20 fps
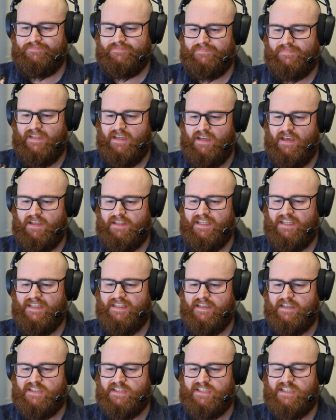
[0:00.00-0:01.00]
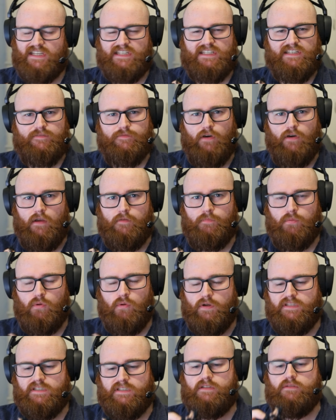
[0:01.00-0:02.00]
I think they're 65
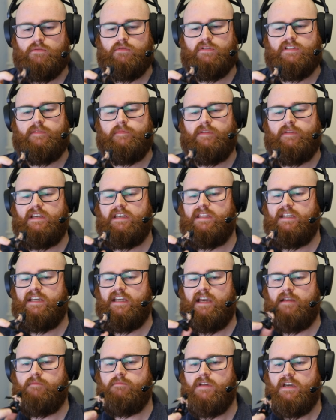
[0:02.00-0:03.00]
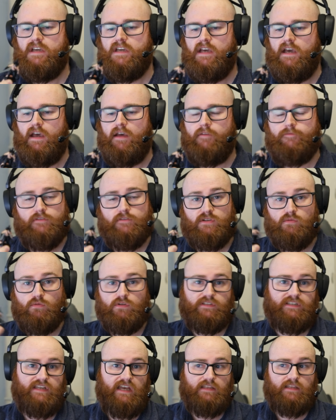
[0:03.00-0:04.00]
points or something in the game for a squad
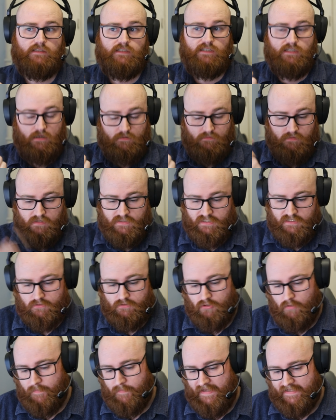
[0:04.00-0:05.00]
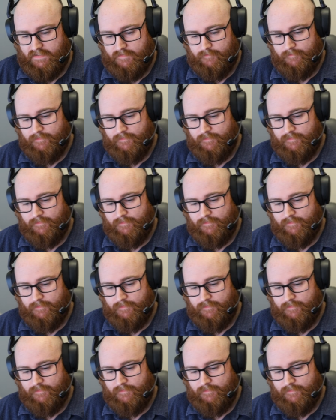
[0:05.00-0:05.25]
of 10, so not bad.